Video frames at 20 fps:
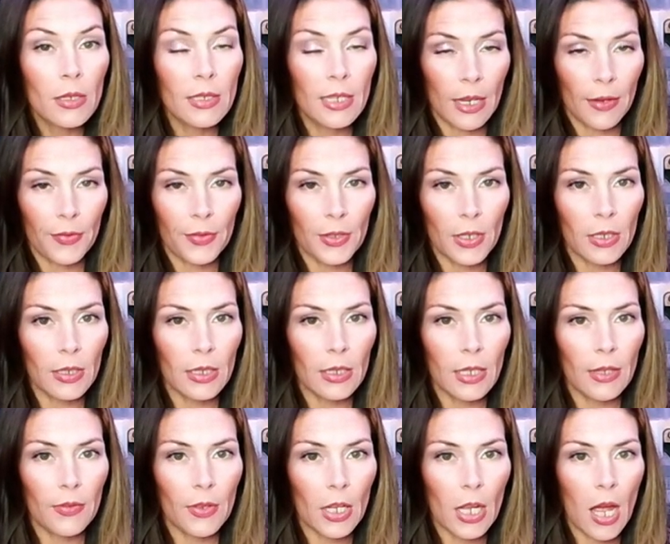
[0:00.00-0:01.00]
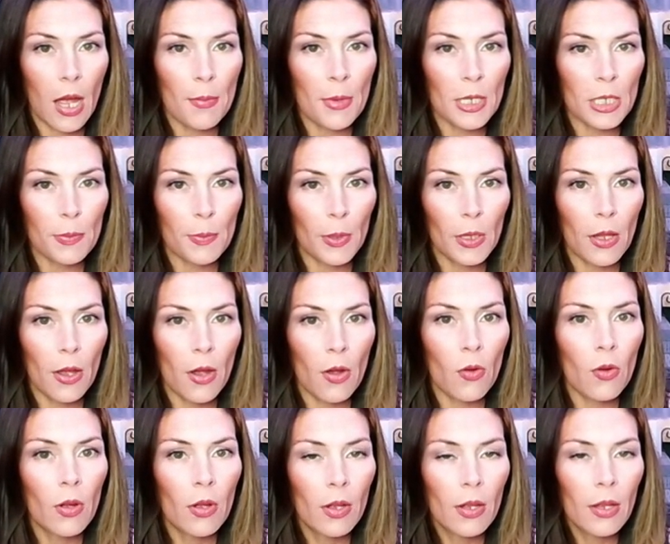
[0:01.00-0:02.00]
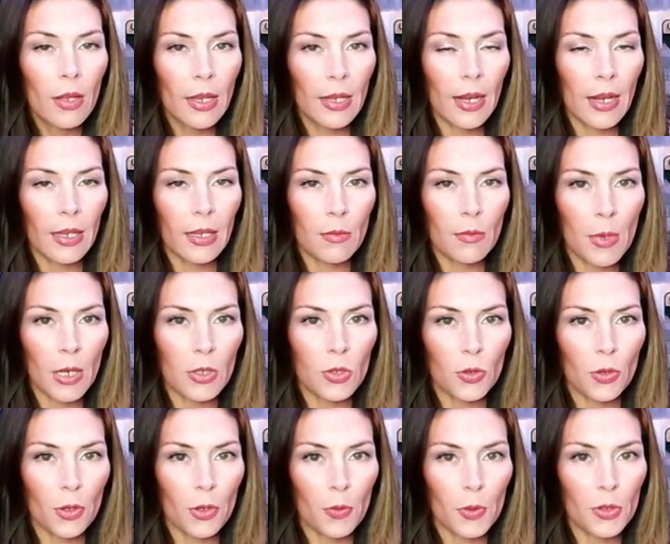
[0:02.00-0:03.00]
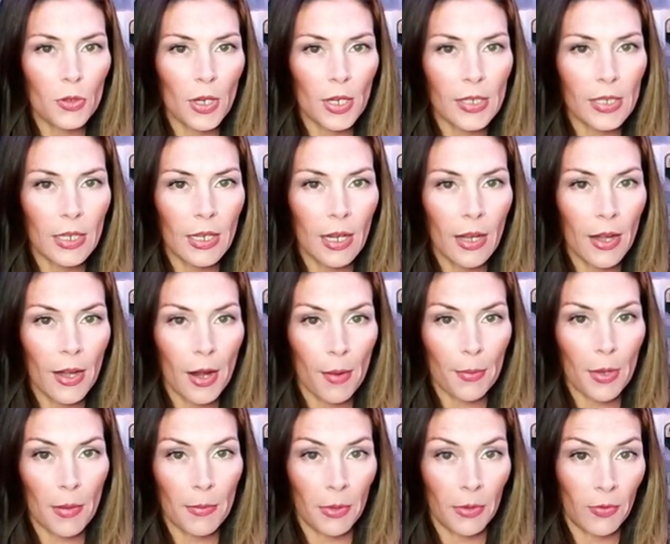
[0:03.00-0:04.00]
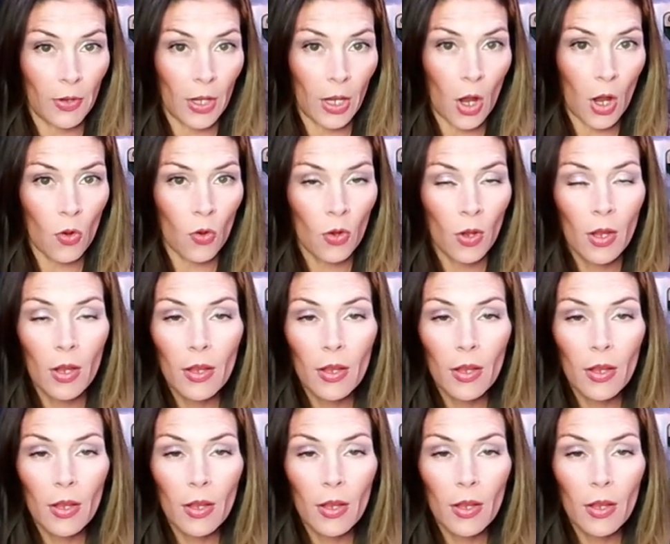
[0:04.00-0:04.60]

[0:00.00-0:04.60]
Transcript: definitely leave the comments below and I can make sure to address it in an upcoming video.